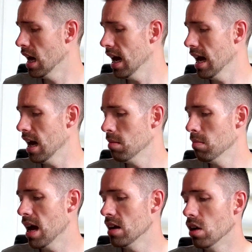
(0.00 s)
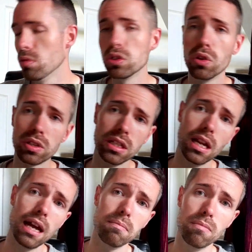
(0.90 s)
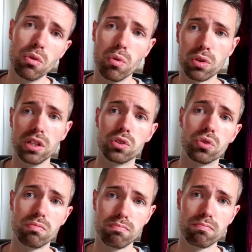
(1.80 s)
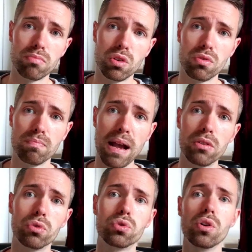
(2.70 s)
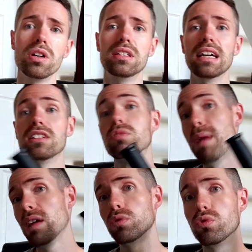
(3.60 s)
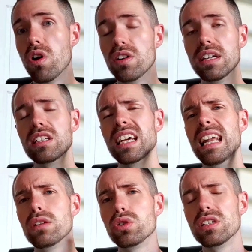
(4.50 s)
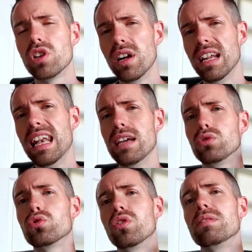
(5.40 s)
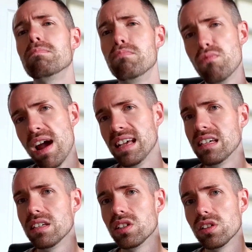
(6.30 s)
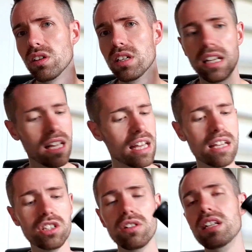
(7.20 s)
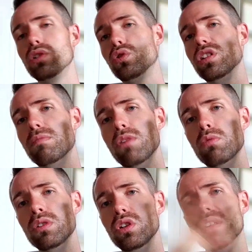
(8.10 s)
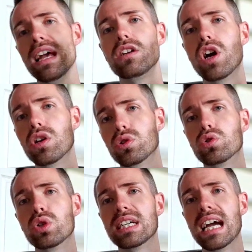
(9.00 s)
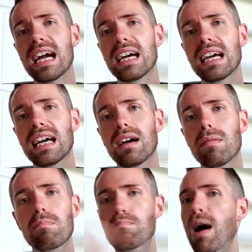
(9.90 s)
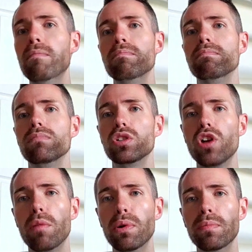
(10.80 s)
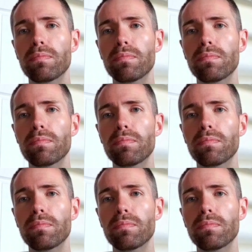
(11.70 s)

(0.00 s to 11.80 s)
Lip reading: And I was looking at Milwaukee's paddle grinder. It's a paddle grinder. It's got an electronic brake inside it. So literally, the moment you let go of the trigger, bam, stop.